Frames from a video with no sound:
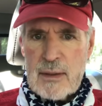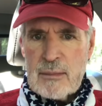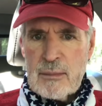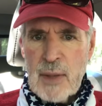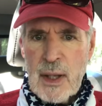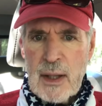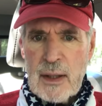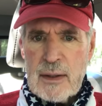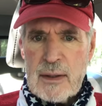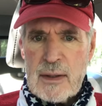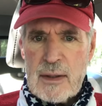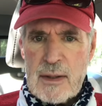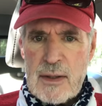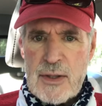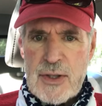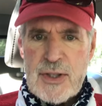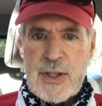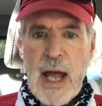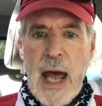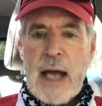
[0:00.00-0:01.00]
But
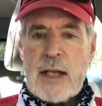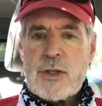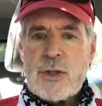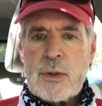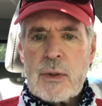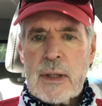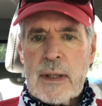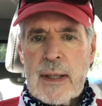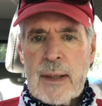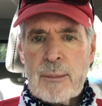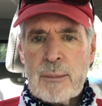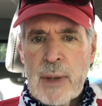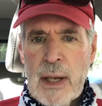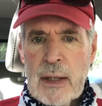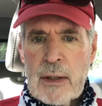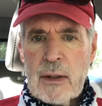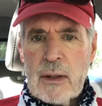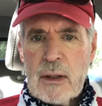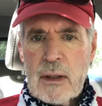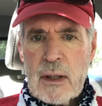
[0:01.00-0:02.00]
stats are getting
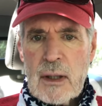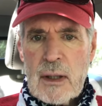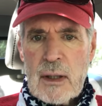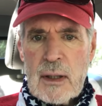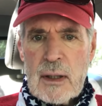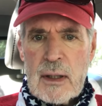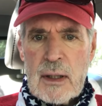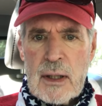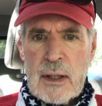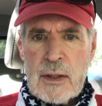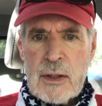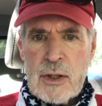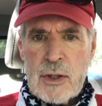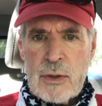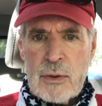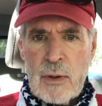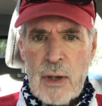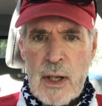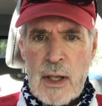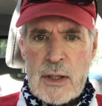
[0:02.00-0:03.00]
better in the
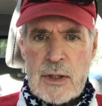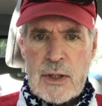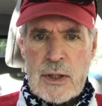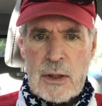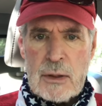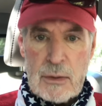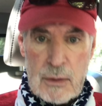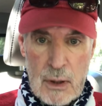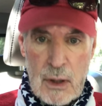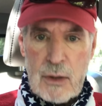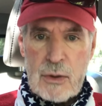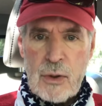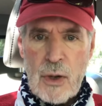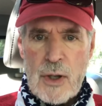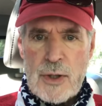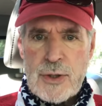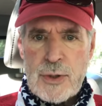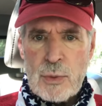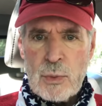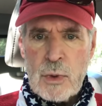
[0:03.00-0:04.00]
U.S. and
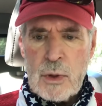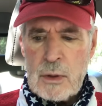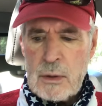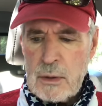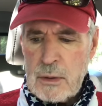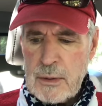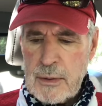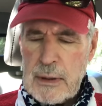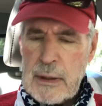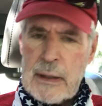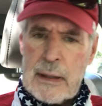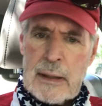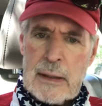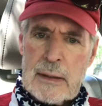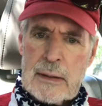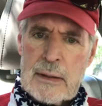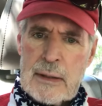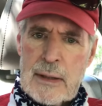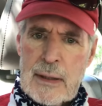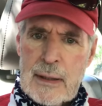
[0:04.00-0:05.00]
across the world.
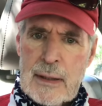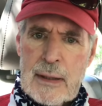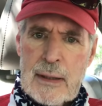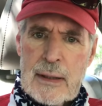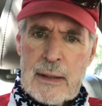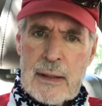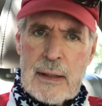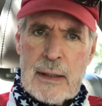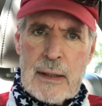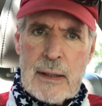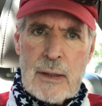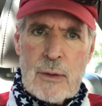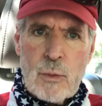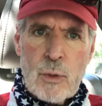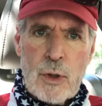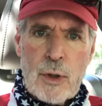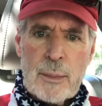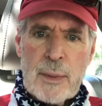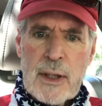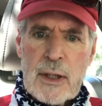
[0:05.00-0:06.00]
And, uh,
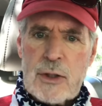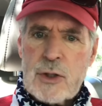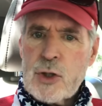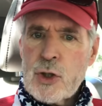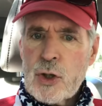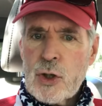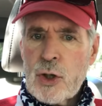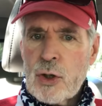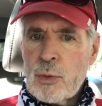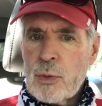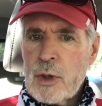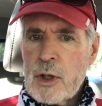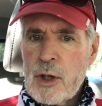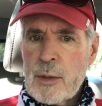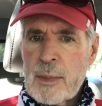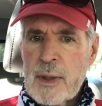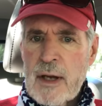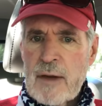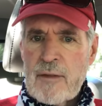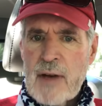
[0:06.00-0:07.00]
Will there be a cure? Will there
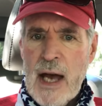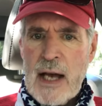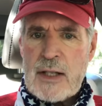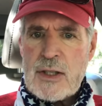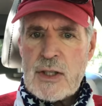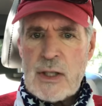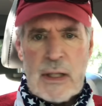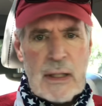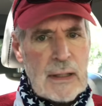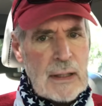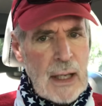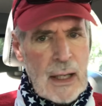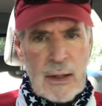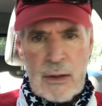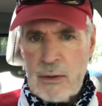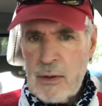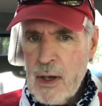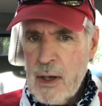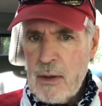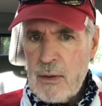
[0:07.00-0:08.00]
be a vaccine? I
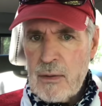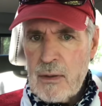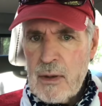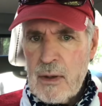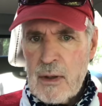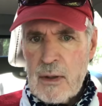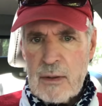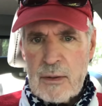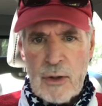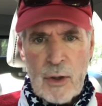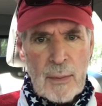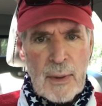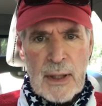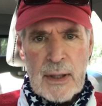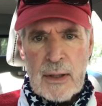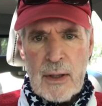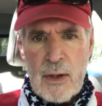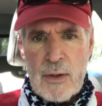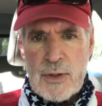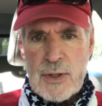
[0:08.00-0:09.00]
don't know. Nobody
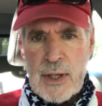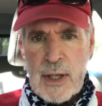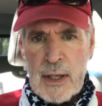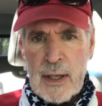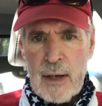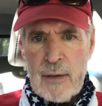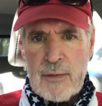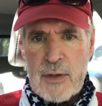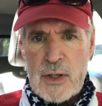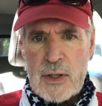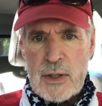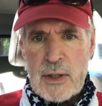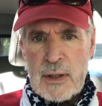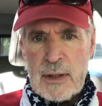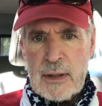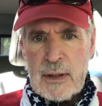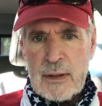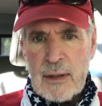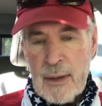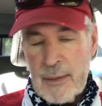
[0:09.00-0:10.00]
knows that,
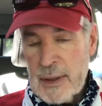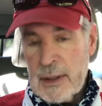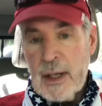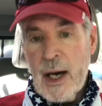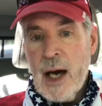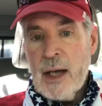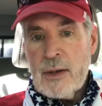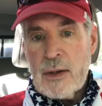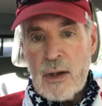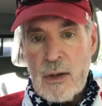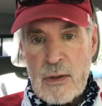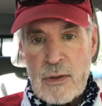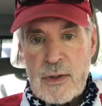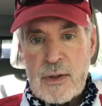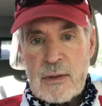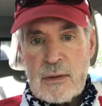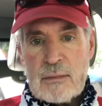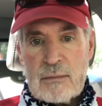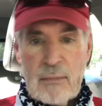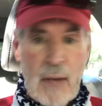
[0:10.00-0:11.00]
obviously. I mean, God knows.
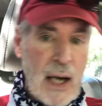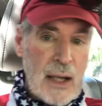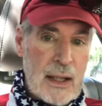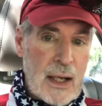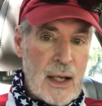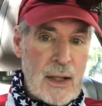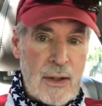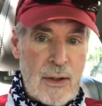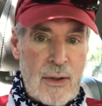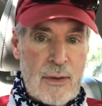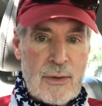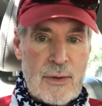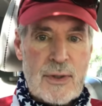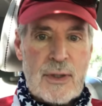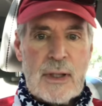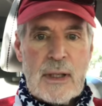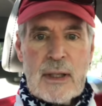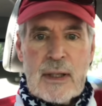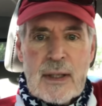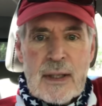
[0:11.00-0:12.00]
My God knows.
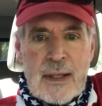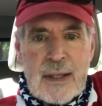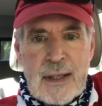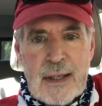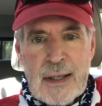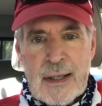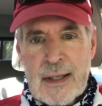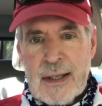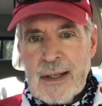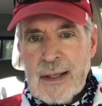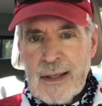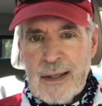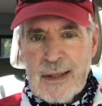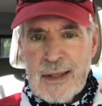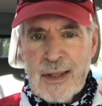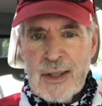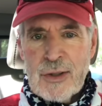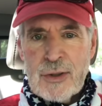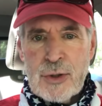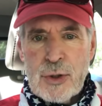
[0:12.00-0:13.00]
Uh,
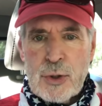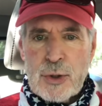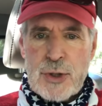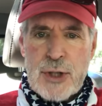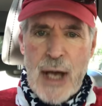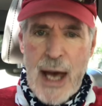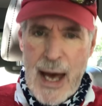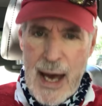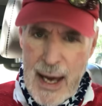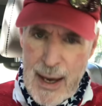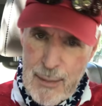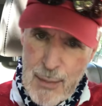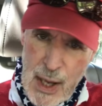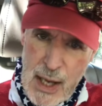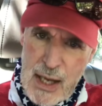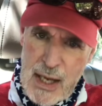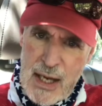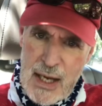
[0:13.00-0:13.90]
in due time,